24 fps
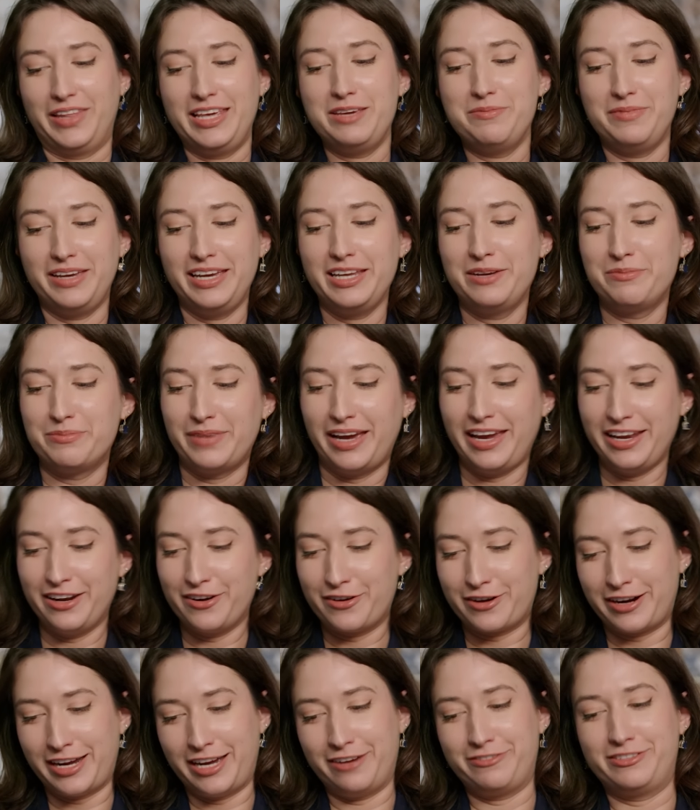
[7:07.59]
they made
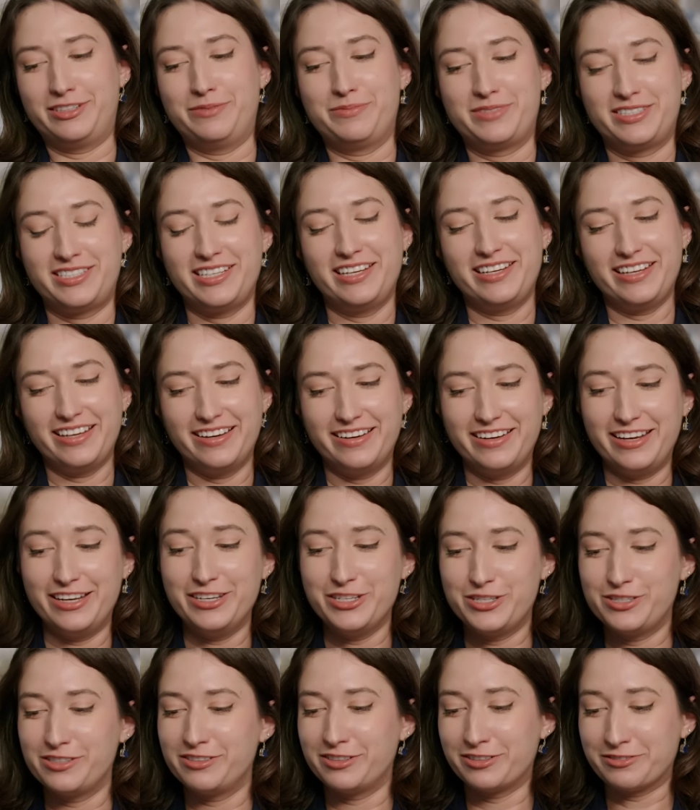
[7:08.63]
Minecraft Obsidian
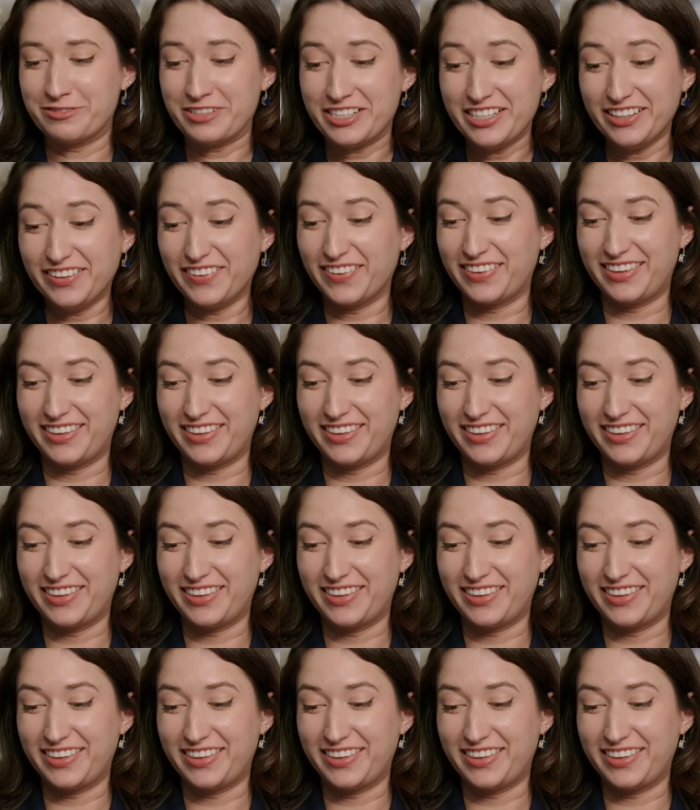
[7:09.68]
into a real